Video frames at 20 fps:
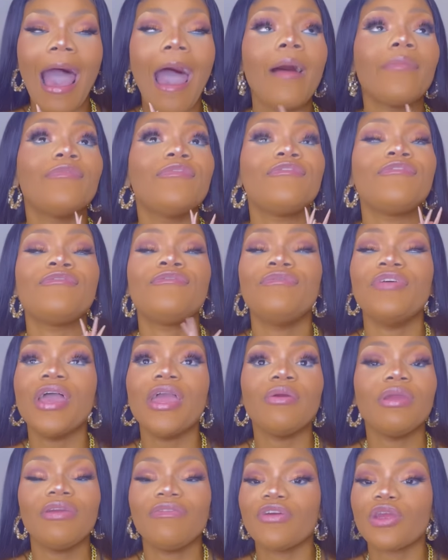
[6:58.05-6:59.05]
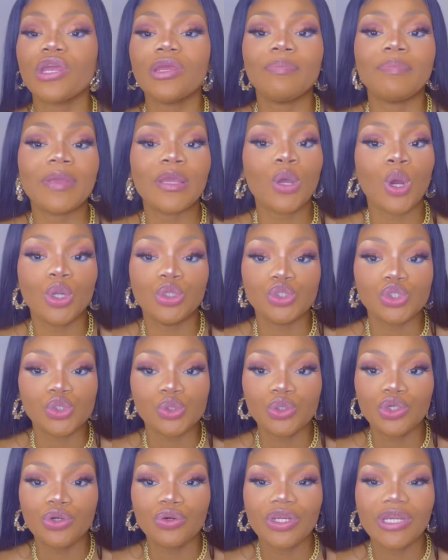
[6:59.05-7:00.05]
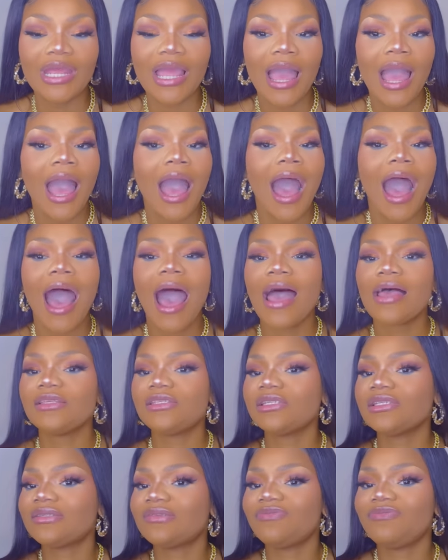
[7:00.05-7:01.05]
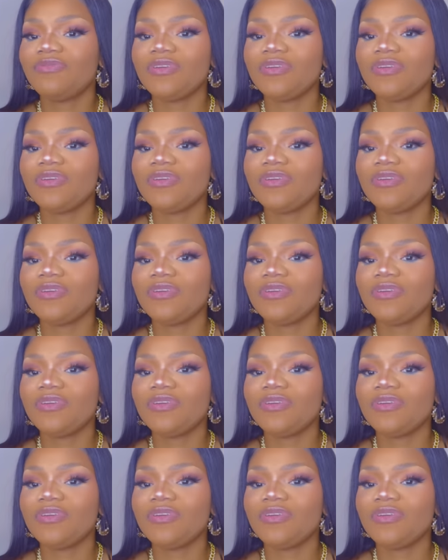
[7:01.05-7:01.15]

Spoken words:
I'm very, very big on jewelry. I just